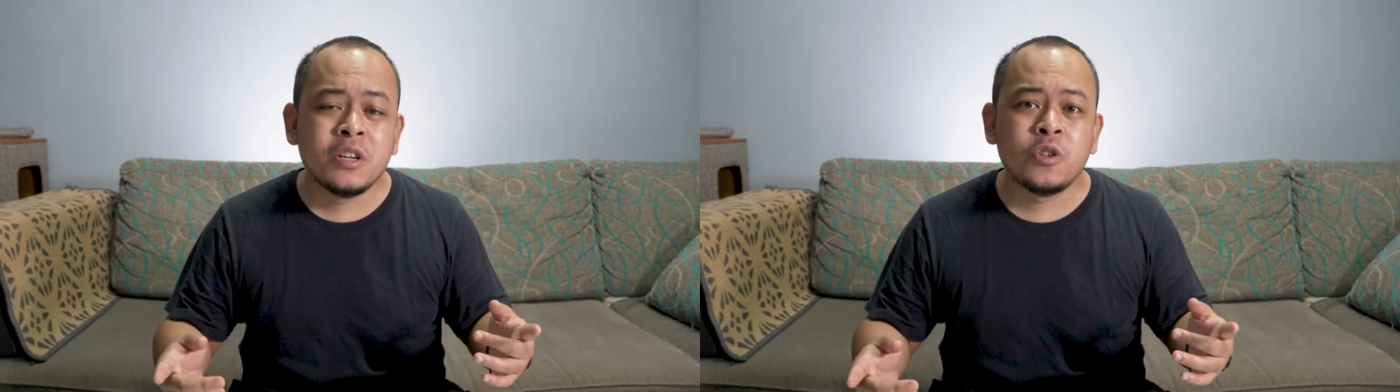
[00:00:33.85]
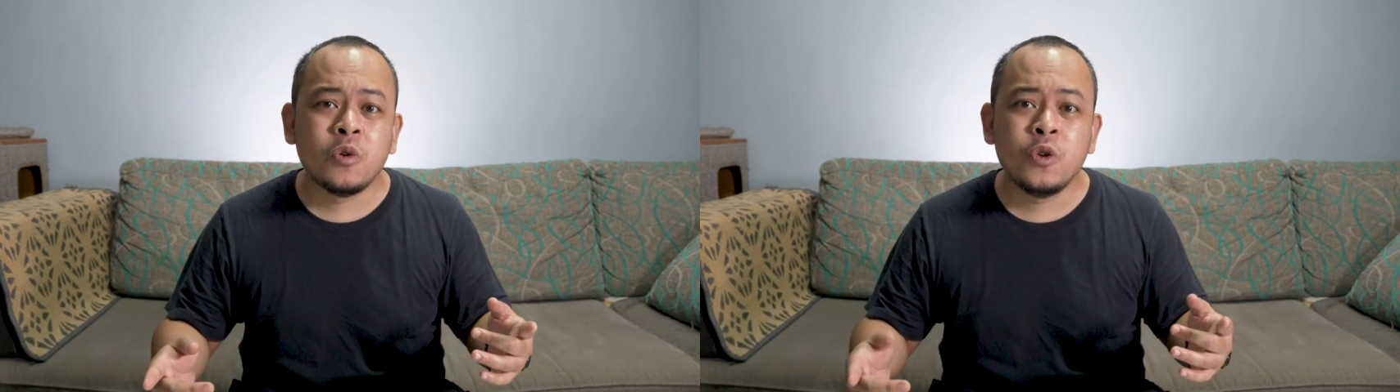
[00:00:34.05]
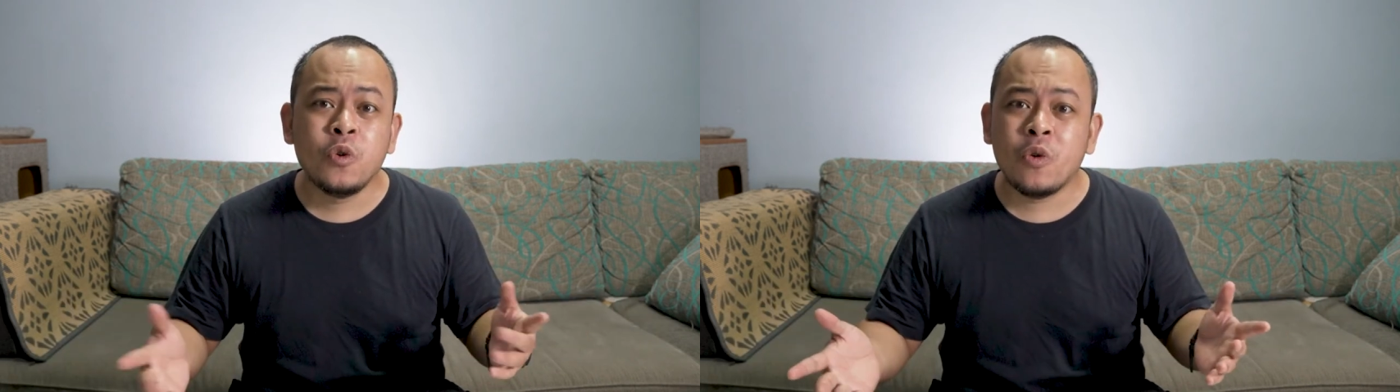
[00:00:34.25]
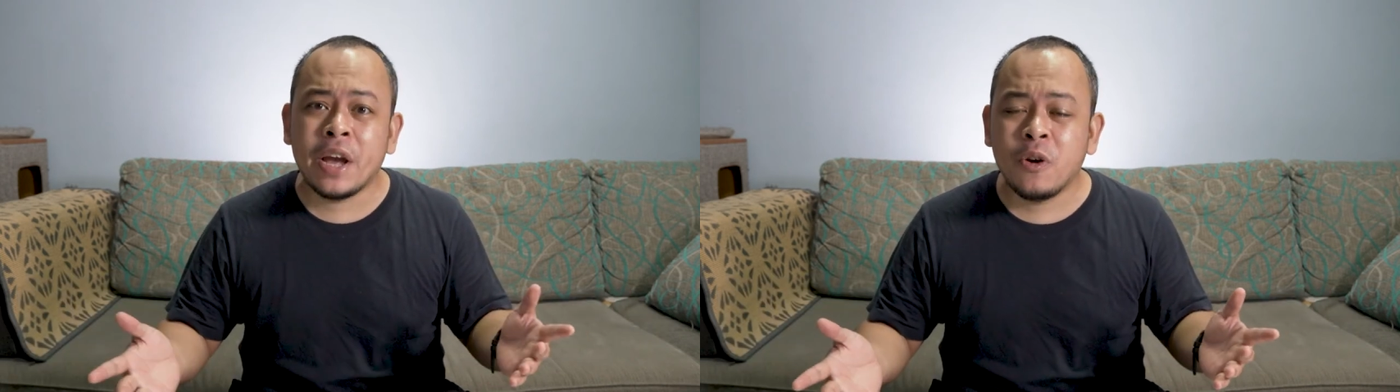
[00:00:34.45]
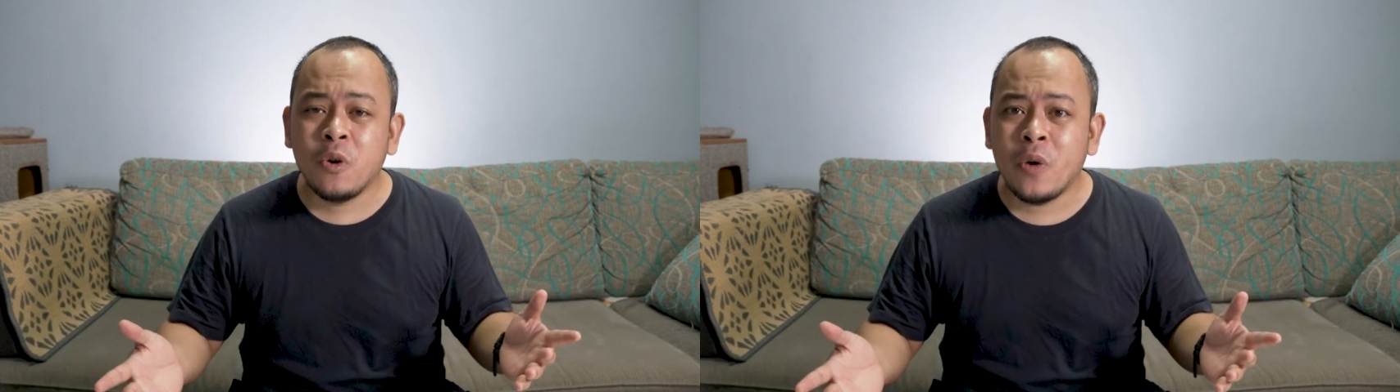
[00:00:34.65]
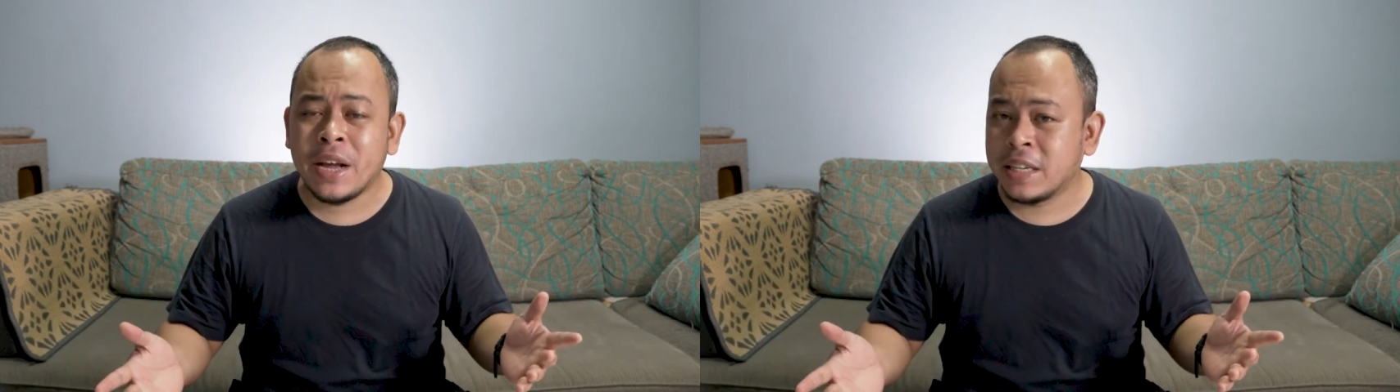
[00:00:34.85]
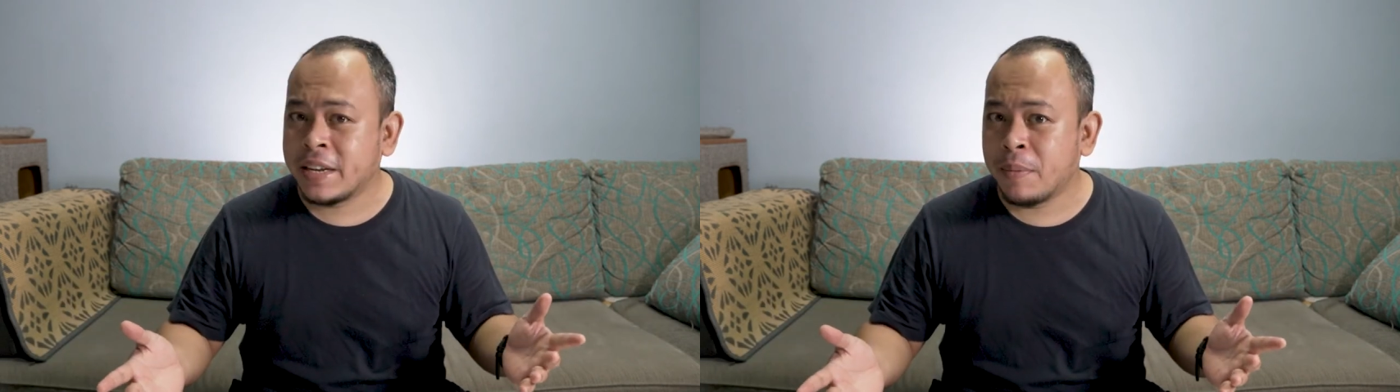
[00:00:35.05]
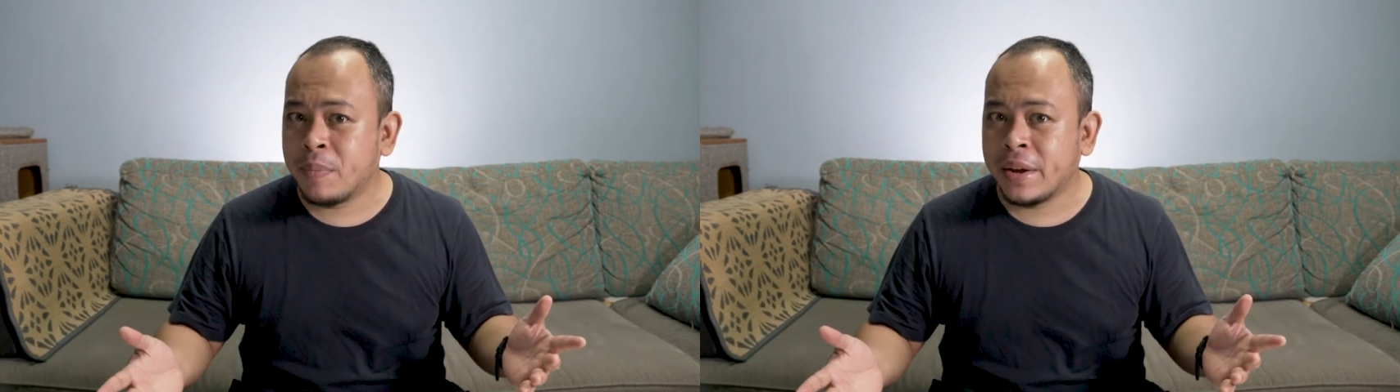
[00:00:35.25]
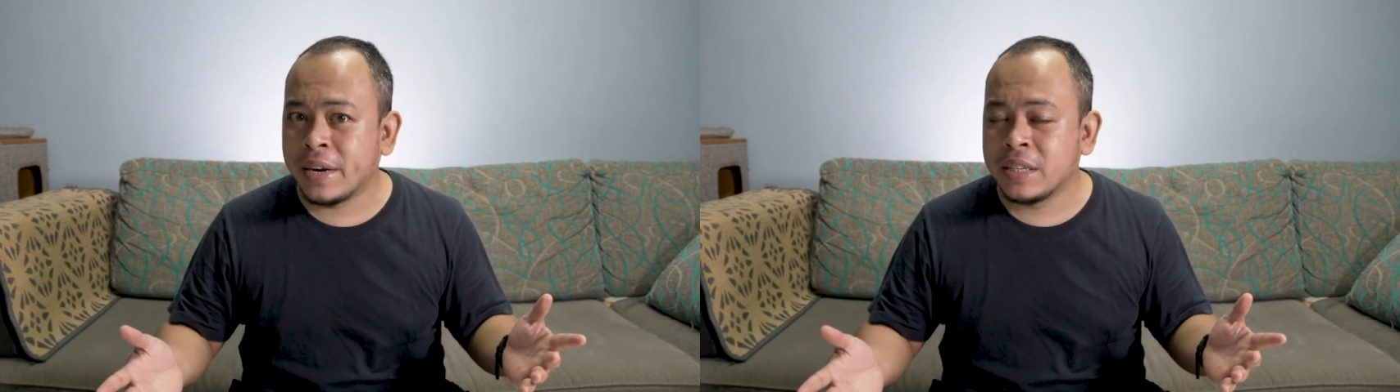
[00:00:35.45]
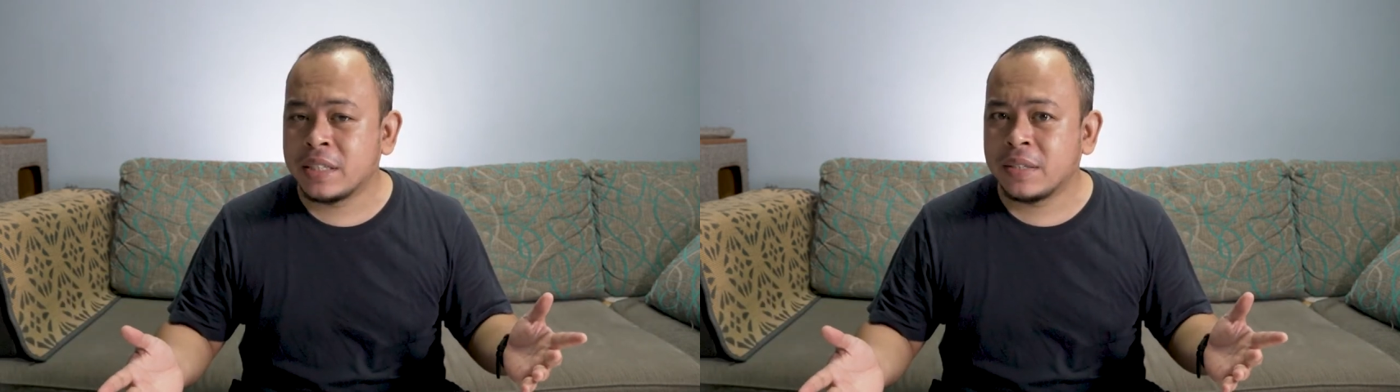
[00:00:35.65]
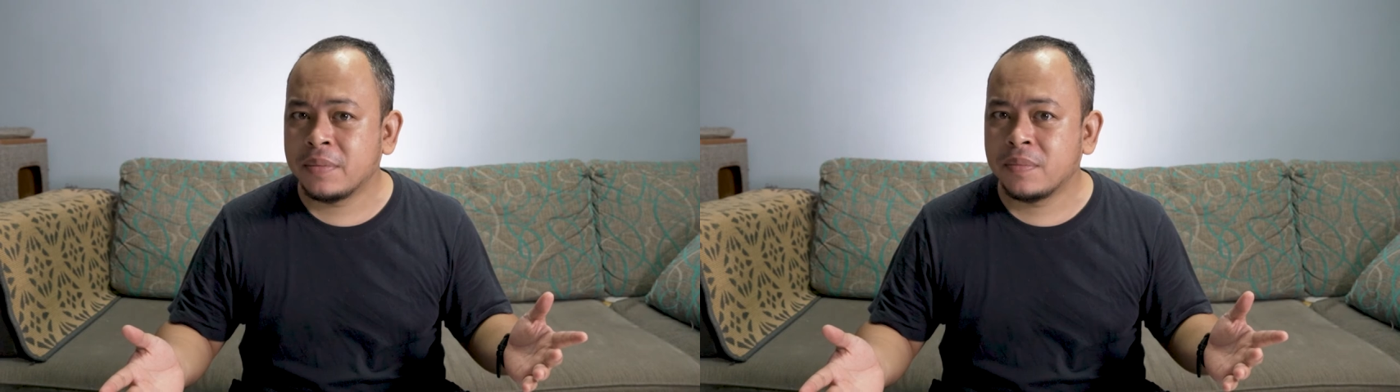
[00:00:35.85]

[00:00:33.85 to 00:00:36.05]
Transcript: so you can grow as a cat parent.